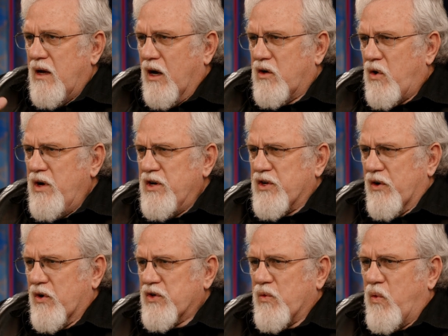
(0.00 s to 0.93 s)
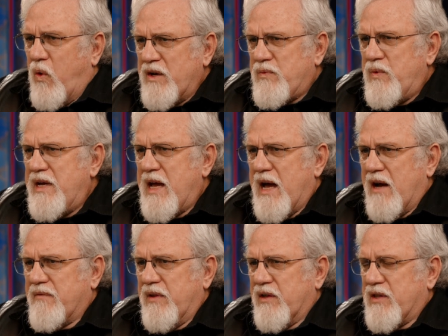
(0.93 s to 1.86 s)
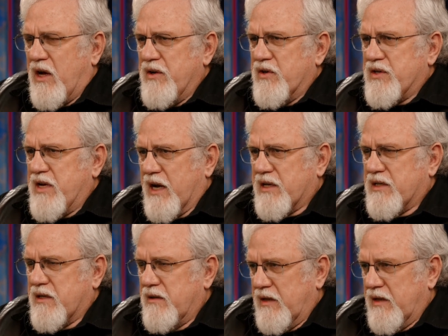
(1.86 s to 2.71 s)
According to Darosh, what we have in the undertext,